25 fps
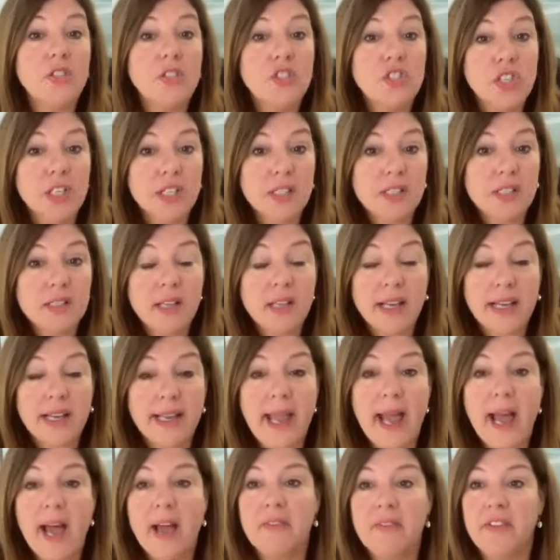Just like
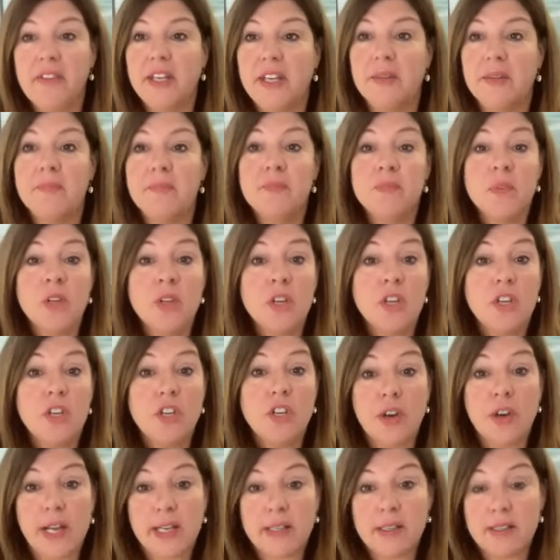having
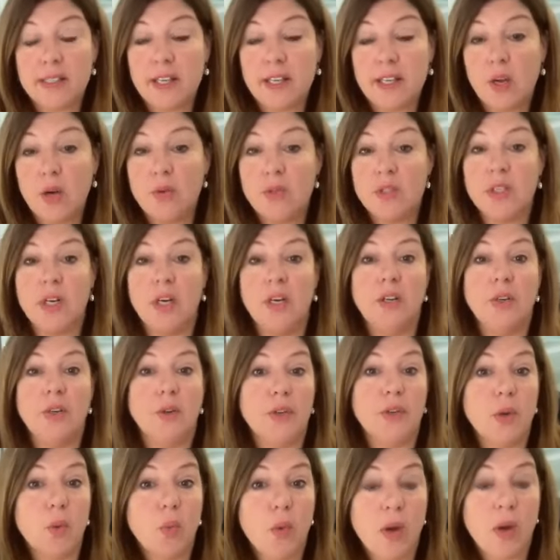your SEO done
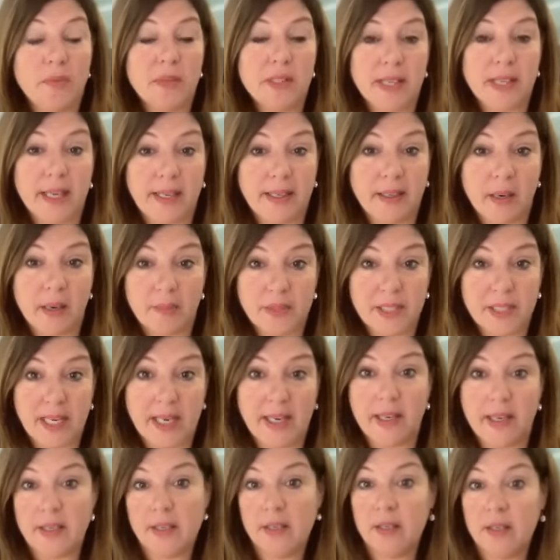or your website
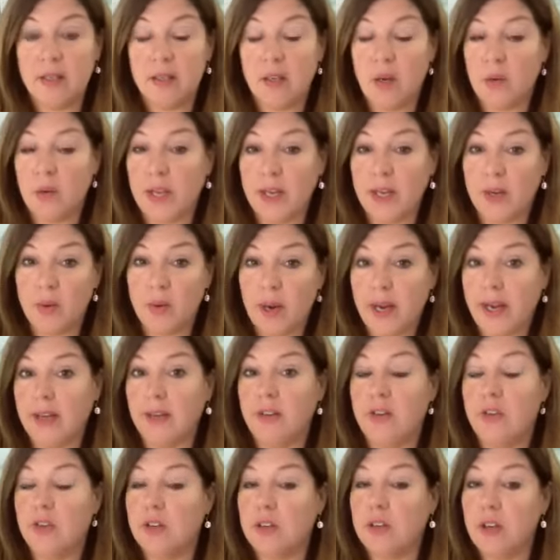updated. Okay,
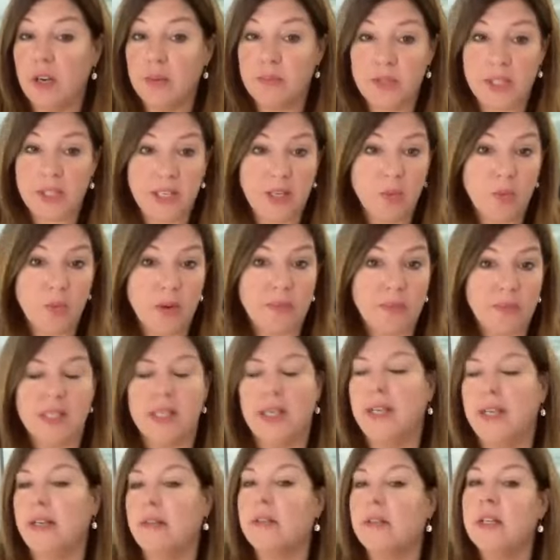great. You're going to update your
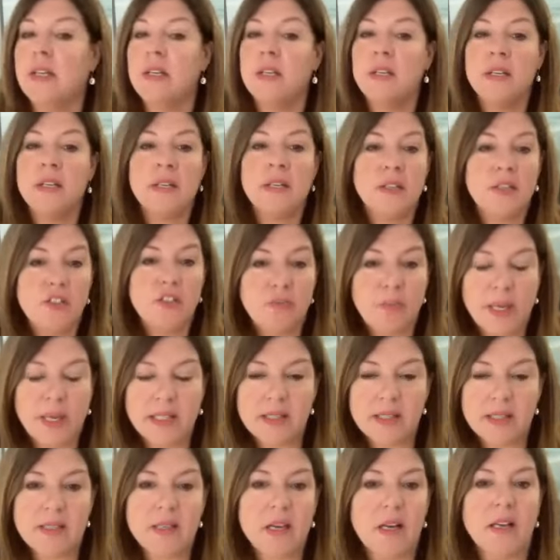website. You've been
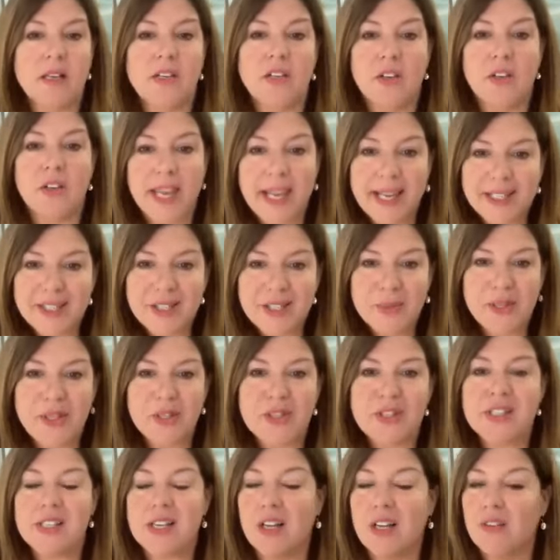stuck. You can't do it
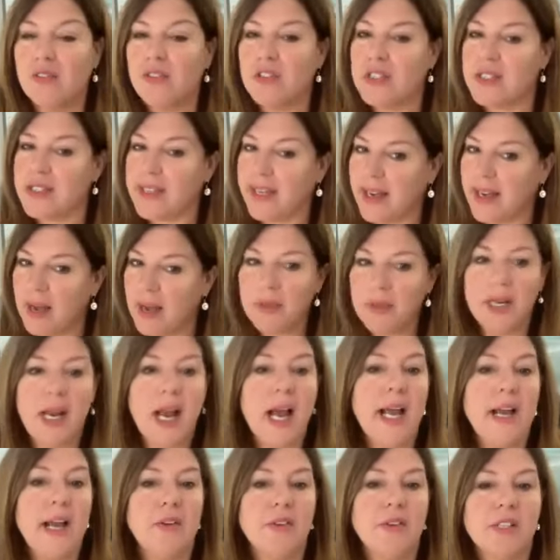yourself. You say, I'm going to
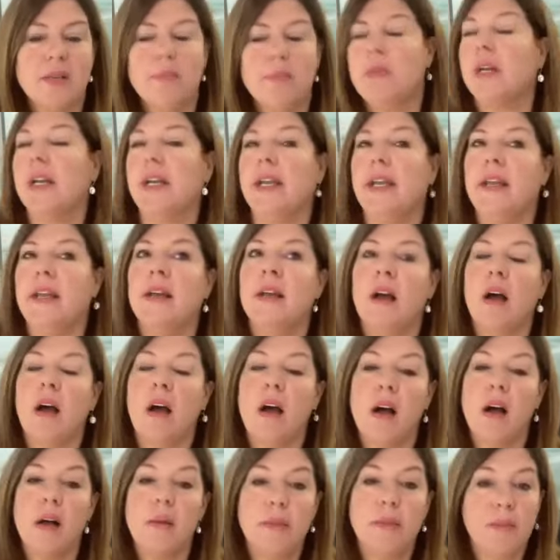hire somebody.
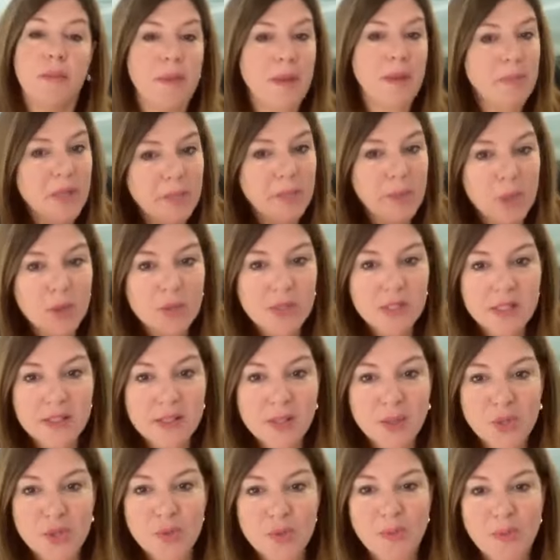And maybe you post on
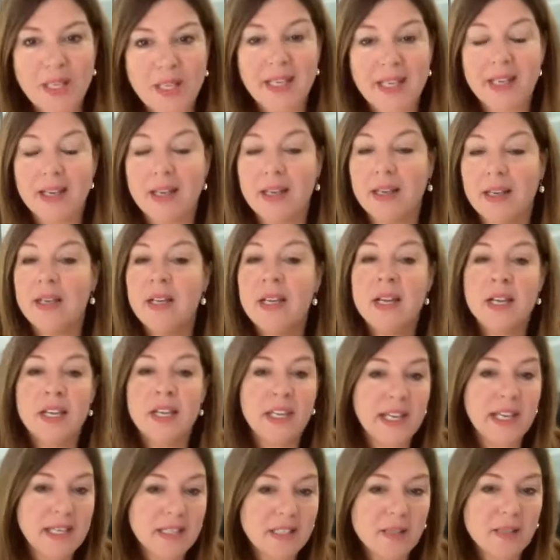social media,
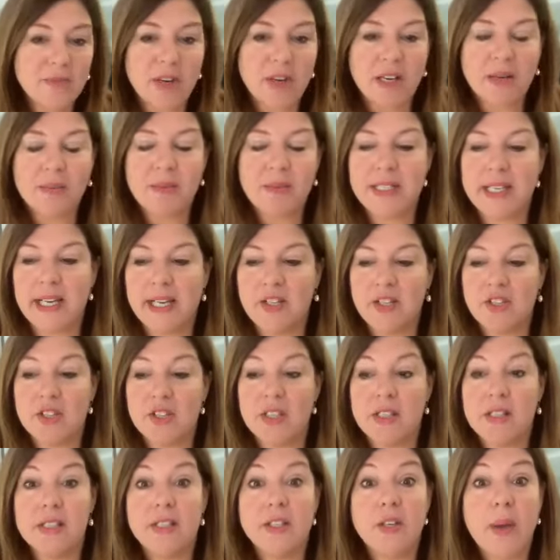you get some
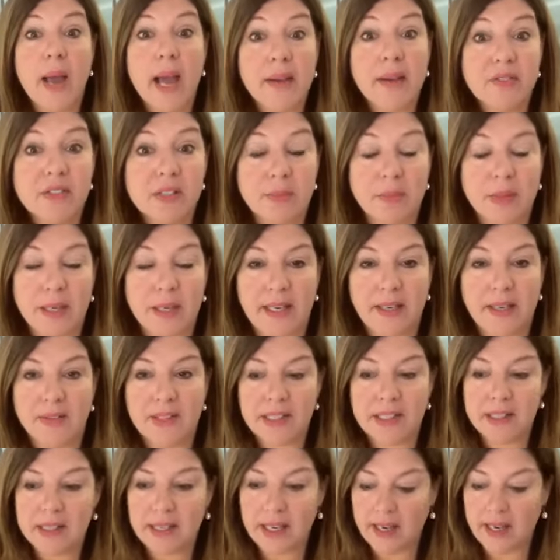recommendations and you have somebody and
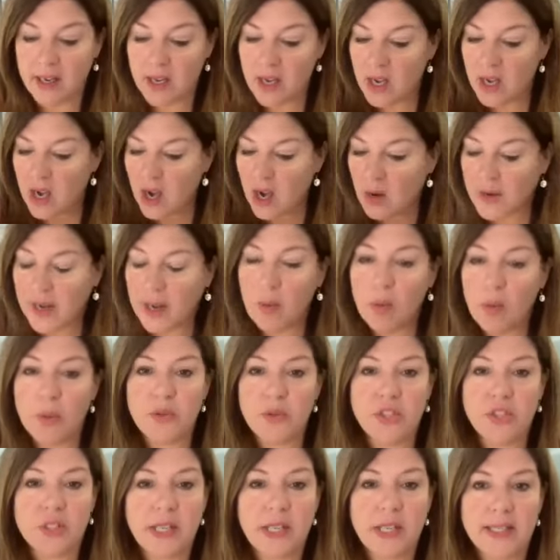they say, okay, what
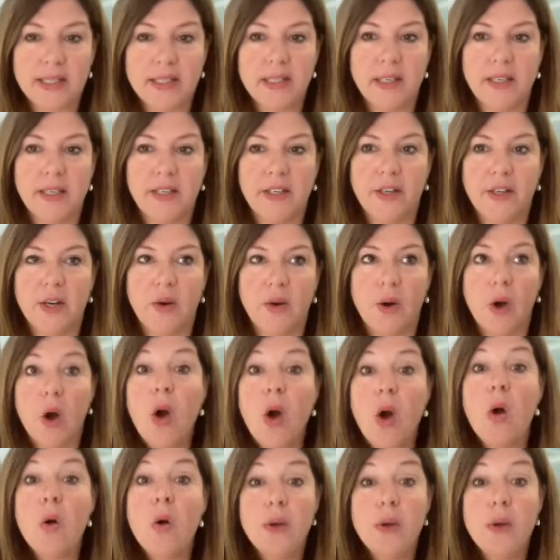would you like done? And you go,
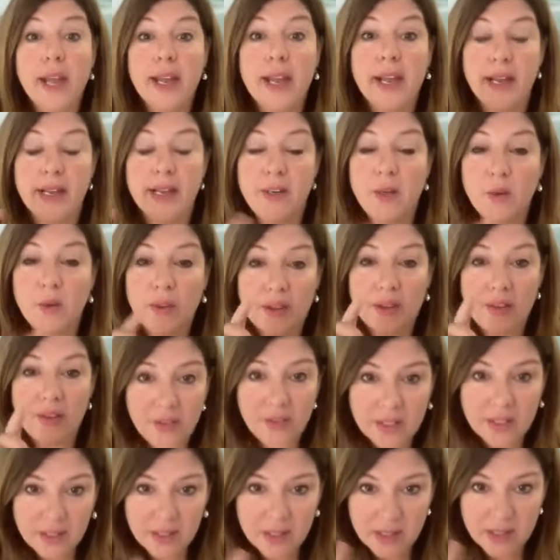oh, okay, I know that
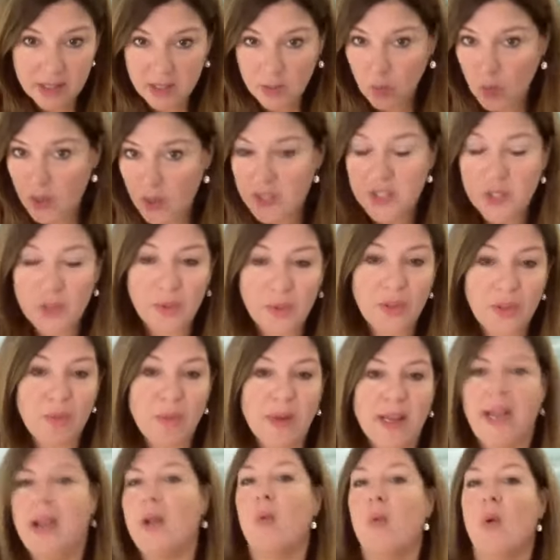this 1, 2,
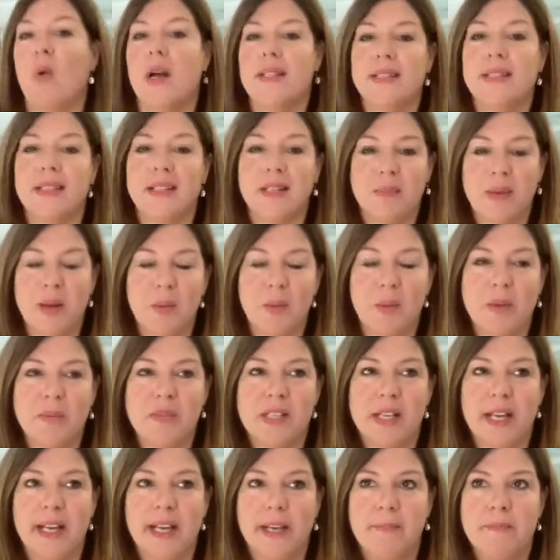3 I want done on my
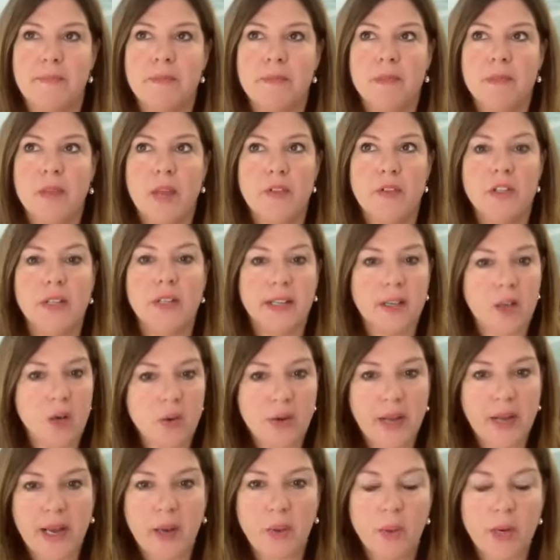website. And they're like,
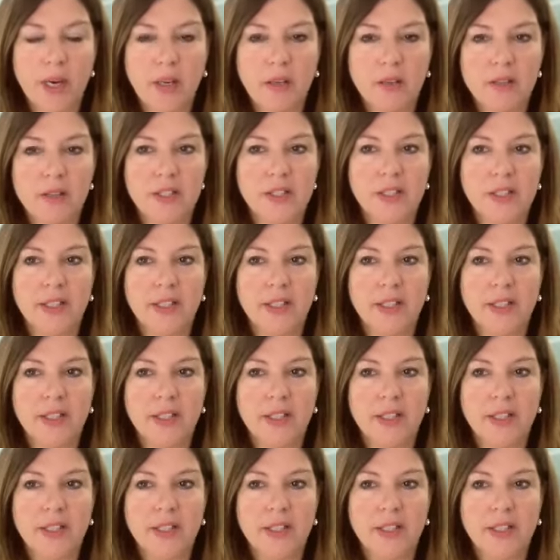okay, what else?